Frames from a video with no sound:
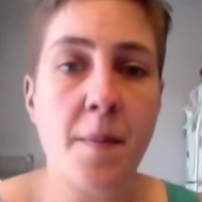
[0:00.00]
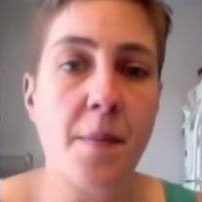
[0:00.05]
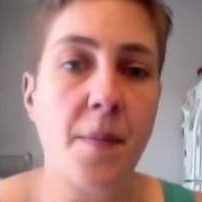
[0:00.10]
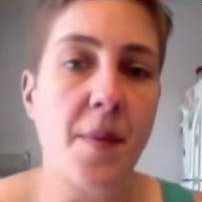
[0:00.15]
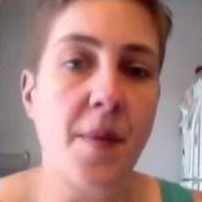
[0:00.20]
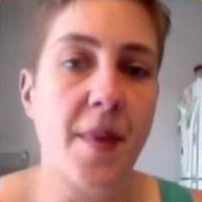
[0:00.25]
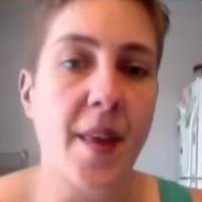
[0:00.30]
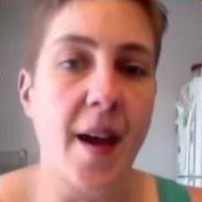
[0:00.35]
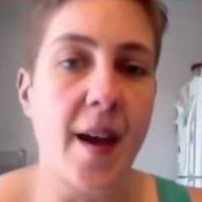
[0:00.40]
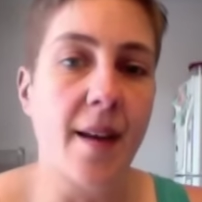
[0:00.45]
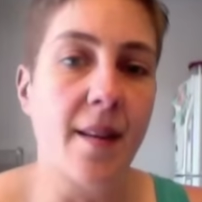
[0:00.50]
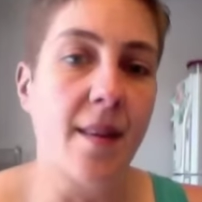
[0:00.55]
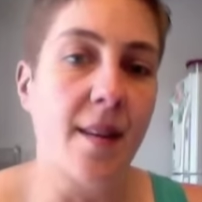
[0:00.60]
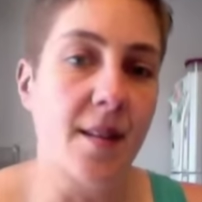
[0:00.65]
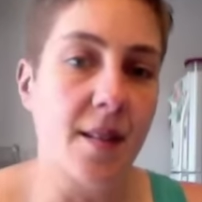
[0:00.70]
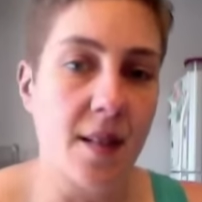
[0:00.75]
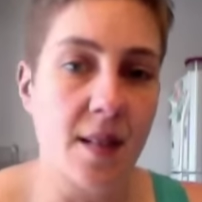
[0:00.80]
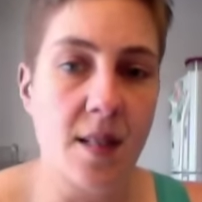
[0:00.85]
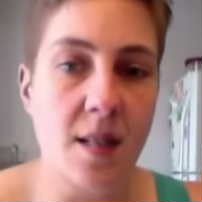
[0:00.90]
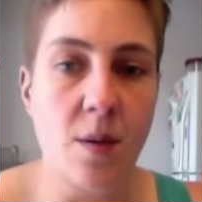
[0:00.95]
that the
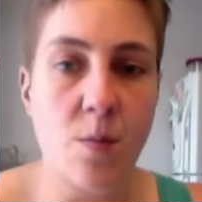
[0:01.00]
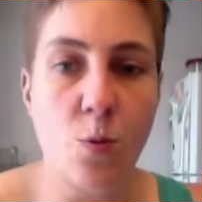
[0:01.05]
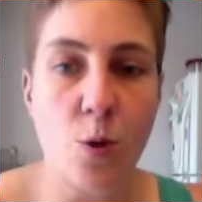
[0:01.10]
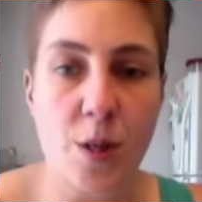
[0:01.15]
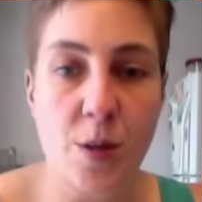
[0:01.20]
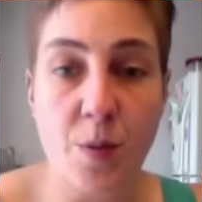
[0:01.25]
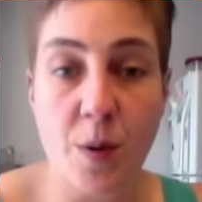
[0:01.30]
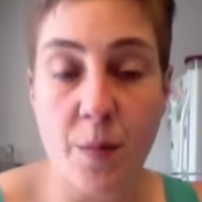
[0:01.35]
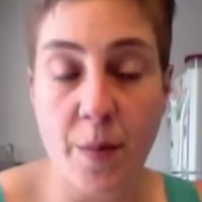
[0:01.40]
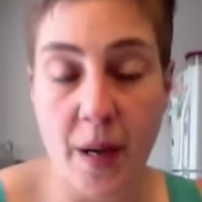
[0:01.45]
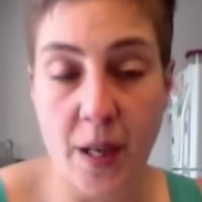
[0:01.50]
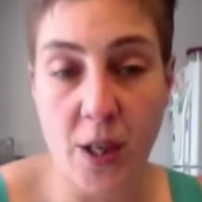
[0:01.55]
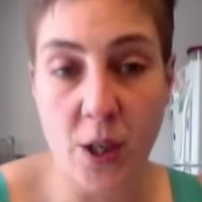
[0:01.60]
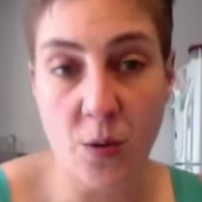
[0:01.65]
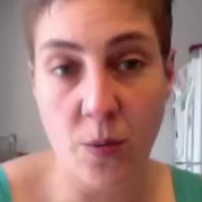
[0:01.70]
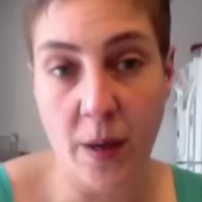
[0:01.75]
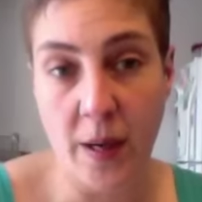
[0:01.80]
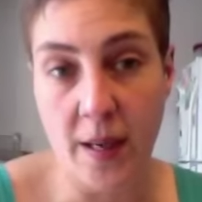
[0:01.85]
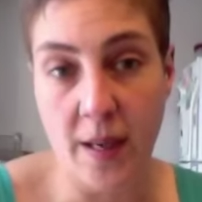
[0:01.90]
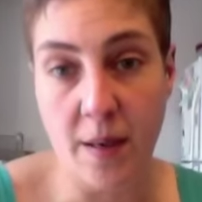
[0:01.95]
system was
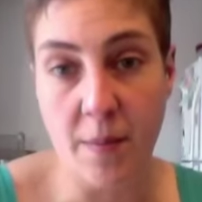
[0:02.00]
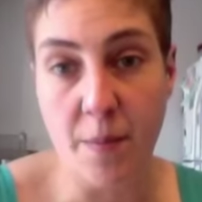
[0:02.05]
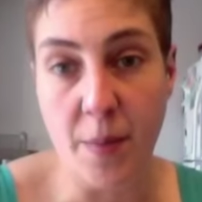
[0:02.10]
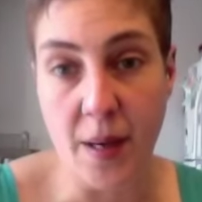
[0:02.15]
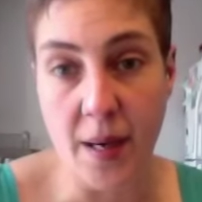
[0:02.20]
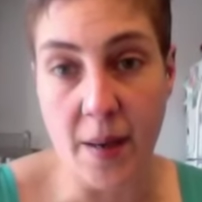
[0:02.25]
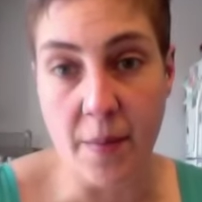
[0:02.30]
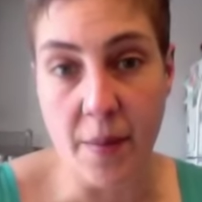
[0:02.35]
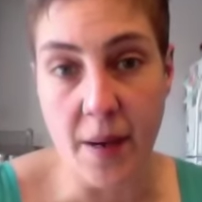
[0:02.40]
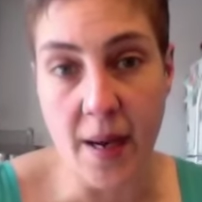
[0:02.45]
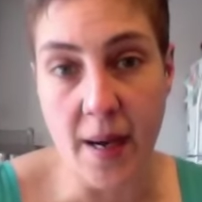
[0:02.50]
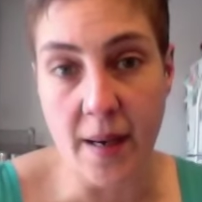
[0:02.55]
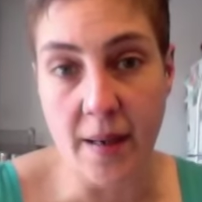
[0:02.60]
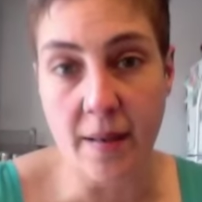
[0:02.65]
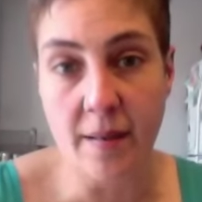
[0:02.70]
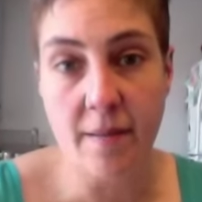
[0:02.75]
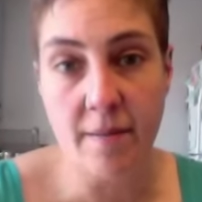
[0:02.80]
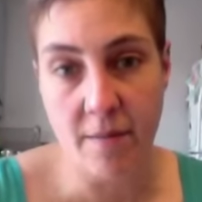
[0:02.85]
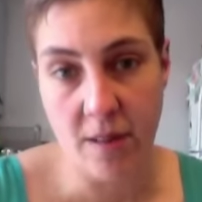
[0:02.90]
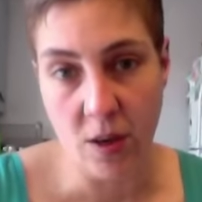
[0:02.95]
perpetuated by
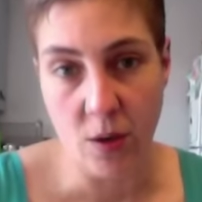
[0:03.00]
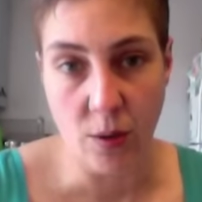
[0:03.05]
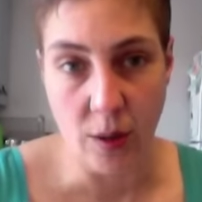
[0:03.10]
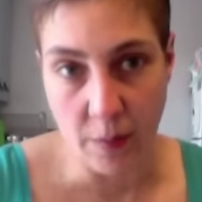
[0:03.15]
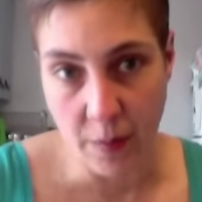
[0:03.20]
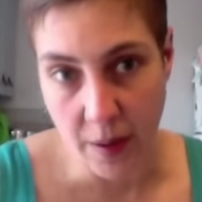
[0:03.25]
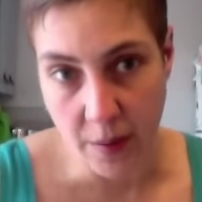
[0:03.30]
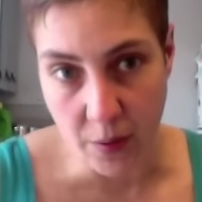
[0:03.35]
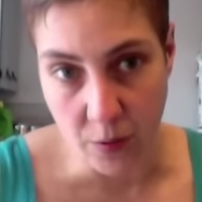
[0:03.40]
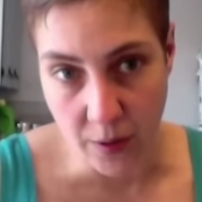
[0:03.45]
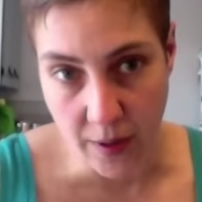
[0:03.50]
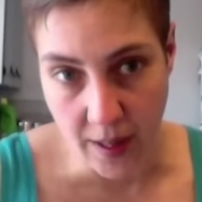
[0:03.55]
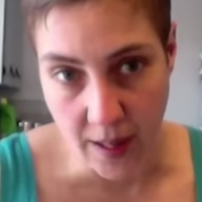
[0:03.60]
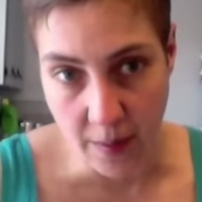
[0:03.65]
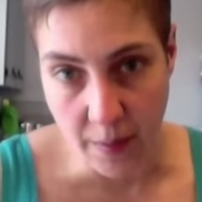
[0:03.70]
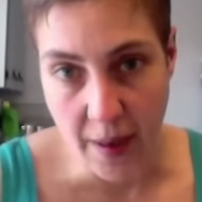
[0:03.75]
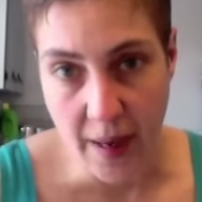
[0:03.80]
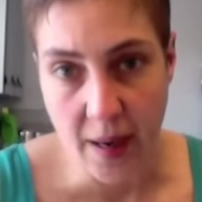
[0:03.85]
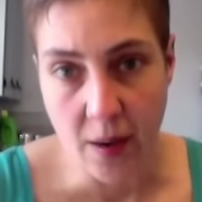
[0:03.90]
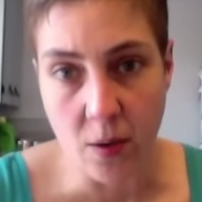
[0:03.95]
men, the only people with any
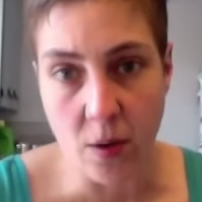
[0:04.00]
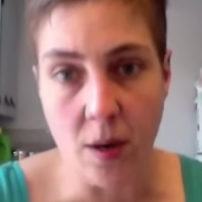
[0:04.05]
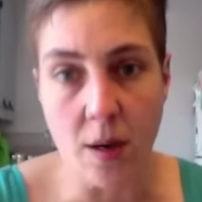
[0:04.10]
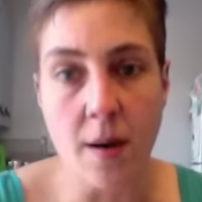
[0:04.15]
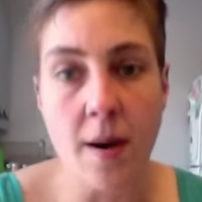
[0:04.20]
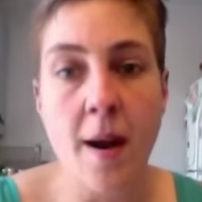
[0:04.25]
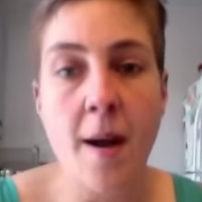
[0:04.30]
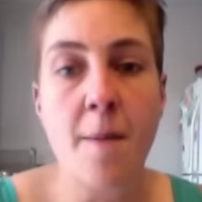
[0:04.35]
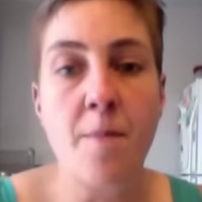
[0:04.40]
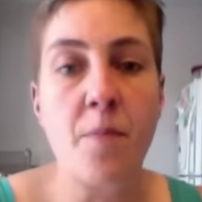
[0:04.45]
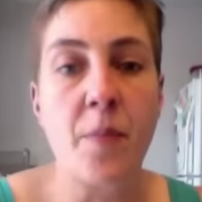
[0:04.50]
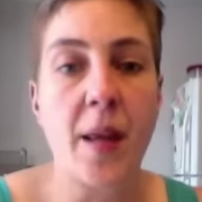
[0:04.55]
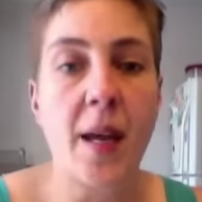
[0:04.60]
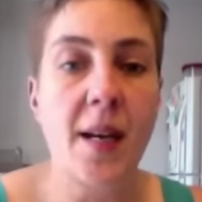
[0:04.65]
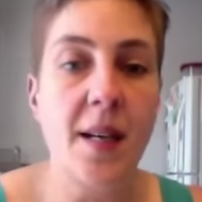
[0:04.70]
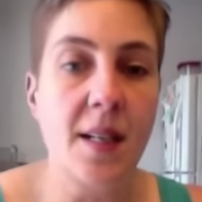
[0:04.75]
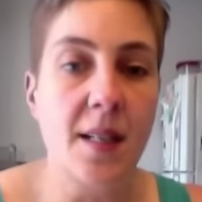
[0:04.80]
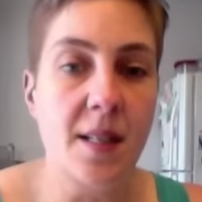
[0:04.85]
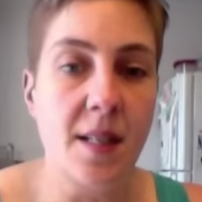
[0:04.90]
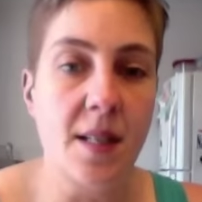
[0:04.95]
power,
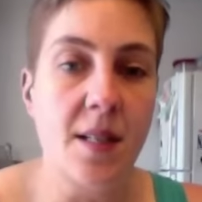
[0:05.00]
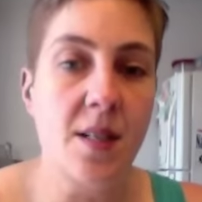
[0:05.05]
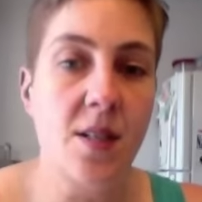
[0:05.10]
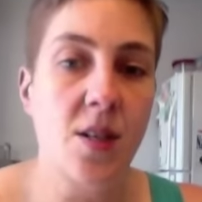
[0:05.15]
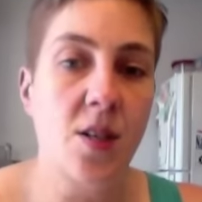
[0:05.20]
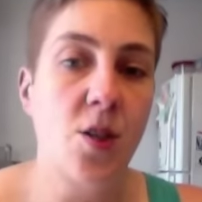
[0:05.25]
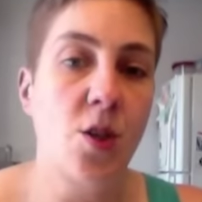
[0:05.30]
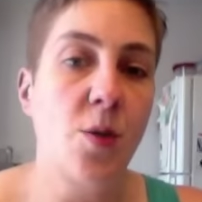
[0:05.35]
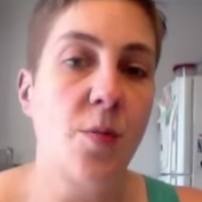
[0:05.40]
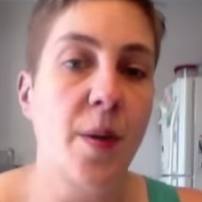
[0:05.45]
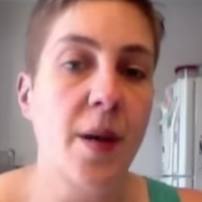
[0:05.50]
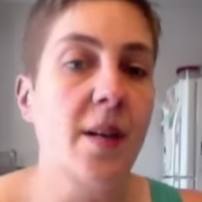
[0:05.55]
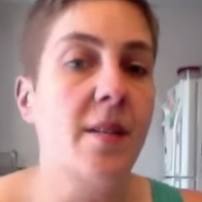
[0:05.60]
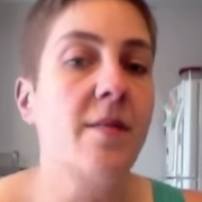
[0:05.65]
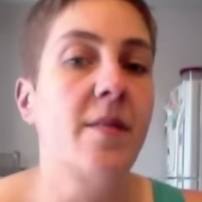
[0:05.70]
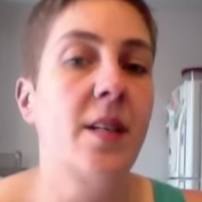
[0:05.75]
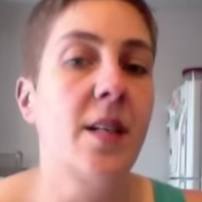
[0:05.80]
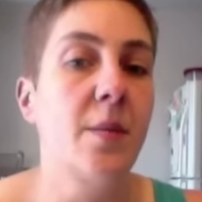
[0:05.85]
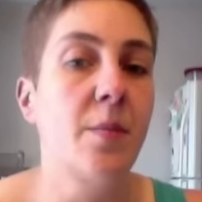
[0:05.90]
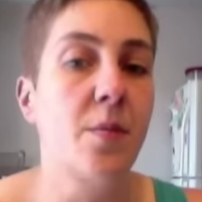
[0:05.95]
and existed to
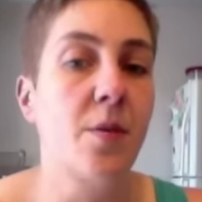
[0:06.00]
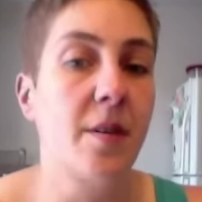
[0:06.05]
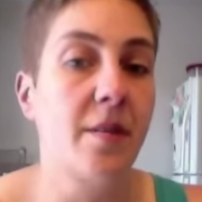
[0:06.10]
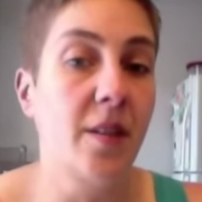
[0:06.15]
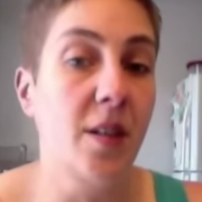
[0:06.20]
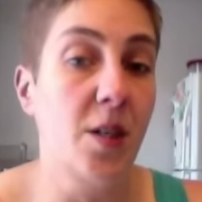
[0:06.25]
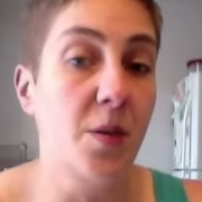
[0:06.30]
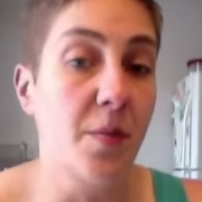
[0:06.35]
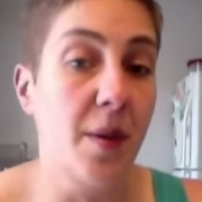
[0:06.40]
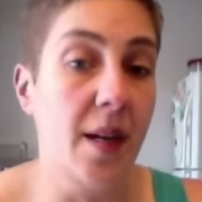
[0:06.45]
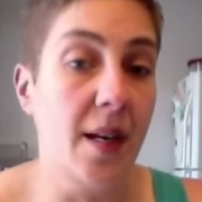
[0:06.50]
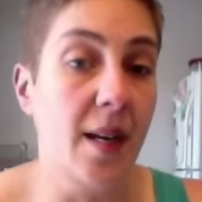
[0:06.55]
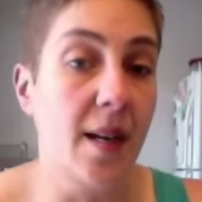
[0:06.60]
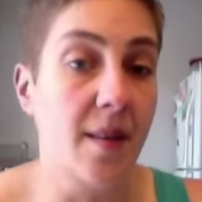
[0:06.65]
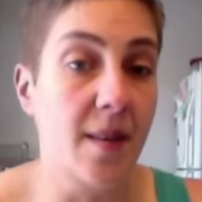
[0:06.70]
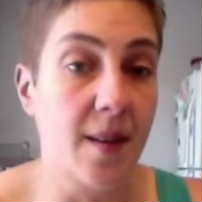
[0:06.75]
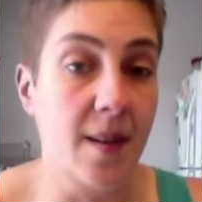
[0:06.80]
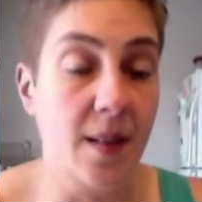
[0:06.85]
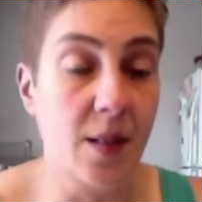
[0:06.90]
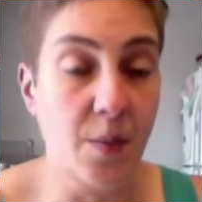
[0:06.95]
benefit and privilege men
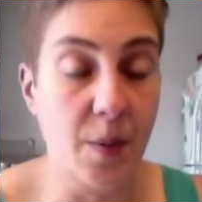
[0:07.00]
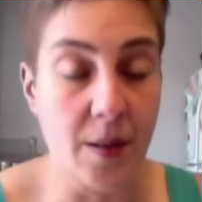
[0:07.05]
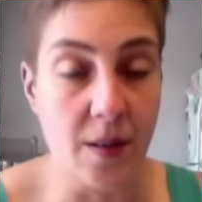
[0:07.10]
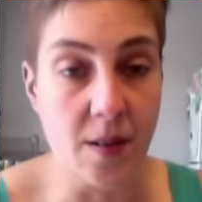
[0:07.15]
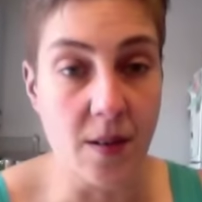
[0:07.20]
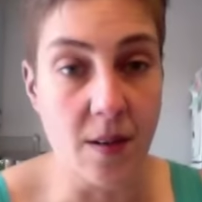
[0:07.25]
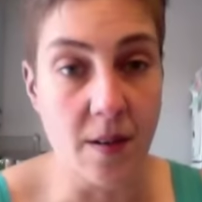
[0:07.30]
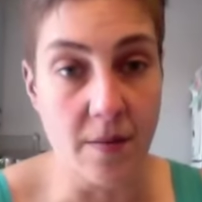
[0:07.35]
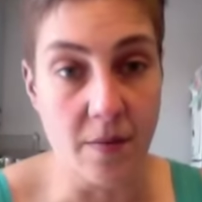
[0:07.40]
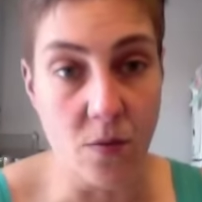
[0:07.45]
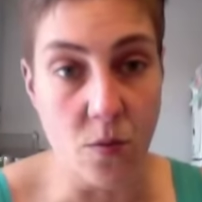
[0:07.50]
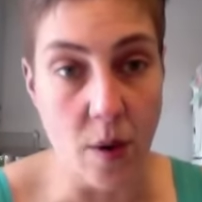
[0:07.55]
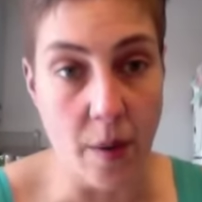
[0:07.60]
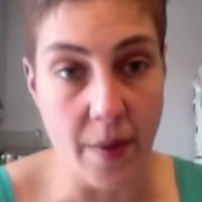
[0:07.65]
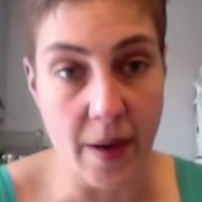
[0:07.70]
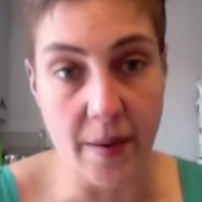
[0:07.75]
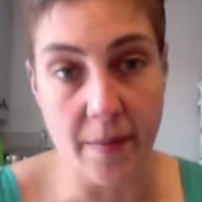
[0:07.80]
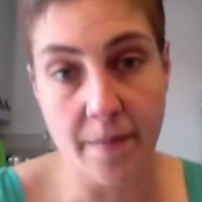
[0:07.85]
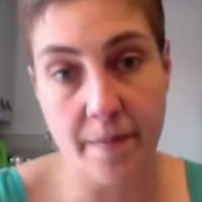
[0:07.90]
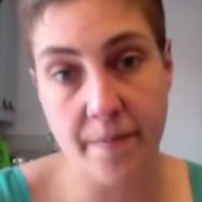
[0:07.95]
at the expense of
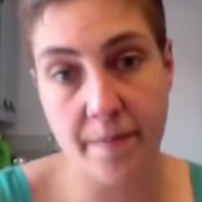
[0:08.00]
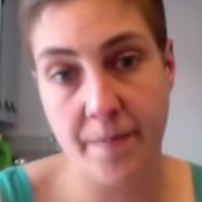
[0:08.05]
women.